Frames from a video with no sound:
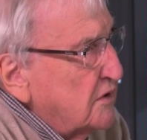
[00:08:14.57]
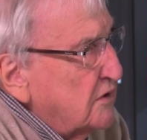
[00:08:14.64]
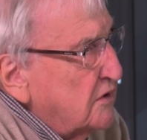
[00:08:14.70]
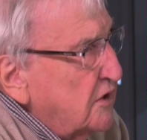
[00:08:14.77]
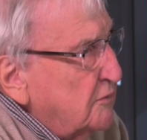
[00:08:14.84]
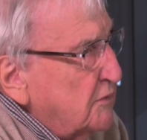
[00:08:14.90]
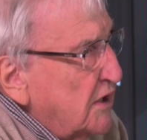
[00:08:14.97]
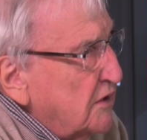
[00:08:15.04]

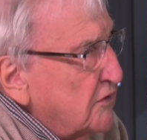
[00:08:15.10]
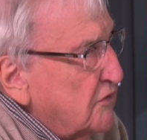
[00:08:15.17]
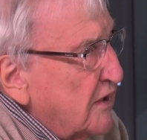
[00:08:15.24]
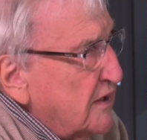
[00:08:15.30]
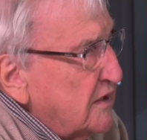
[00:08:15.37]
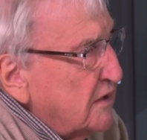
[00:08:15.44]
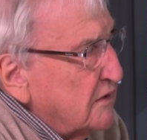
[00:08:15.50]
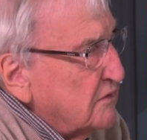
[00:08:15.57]

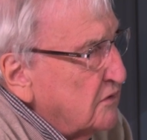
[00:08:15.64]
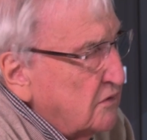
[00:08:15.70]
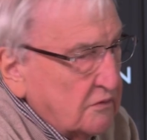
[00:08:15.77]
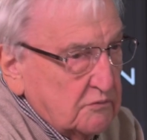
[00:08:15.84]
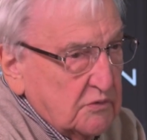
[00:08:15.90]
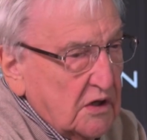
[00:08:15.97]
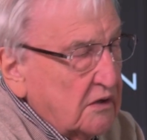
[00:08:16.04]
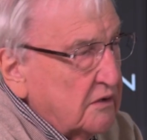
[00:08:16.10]
cumulogranite, or
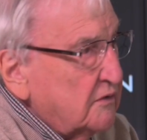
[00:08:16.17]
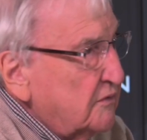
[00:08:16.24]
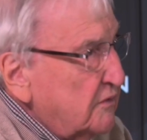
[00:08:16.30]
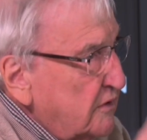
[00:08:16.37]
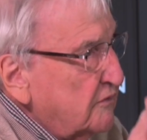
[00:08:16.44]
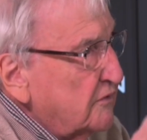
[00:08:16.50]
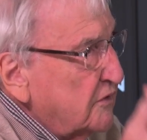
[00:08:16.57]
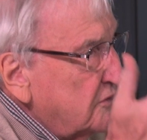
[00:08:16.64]

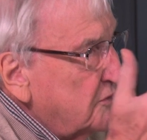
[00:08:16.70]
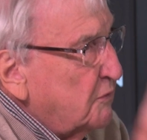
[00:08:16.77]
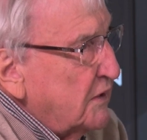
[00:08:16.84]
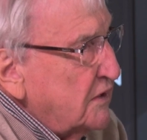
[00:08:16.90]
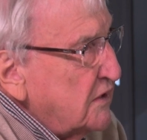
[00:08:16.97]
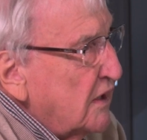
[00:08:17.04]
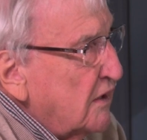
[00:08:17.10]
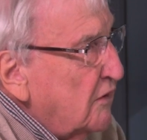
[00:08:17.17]

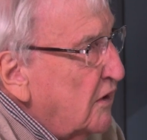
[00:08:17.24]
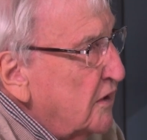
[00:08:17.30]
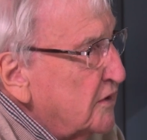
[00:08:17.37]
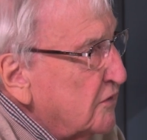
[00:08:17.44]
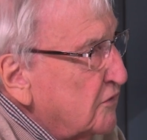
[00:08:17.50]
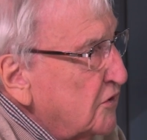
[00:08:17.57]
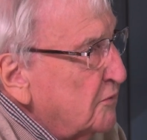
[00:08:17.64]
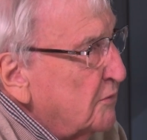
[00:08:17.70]
depending how high the
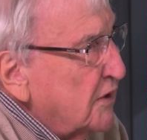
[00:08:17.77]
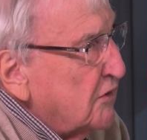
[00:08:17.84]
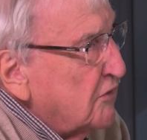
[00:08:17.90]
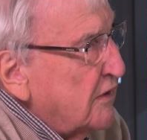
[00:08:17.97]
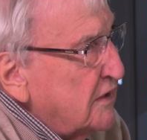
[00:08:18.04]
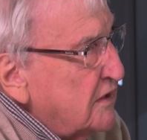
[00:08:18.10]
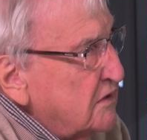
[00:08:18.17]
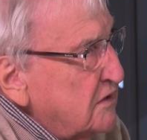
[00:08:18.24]

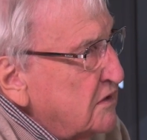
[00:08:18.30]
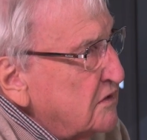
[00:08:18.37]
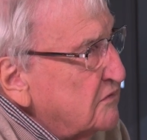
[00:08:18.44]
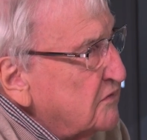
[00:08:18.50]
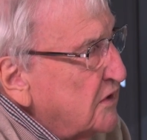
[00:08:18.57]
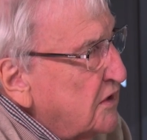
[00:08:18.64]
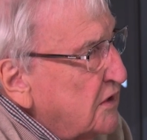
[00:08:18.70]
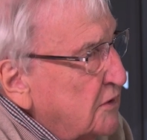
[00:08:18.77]
cumulogranite is.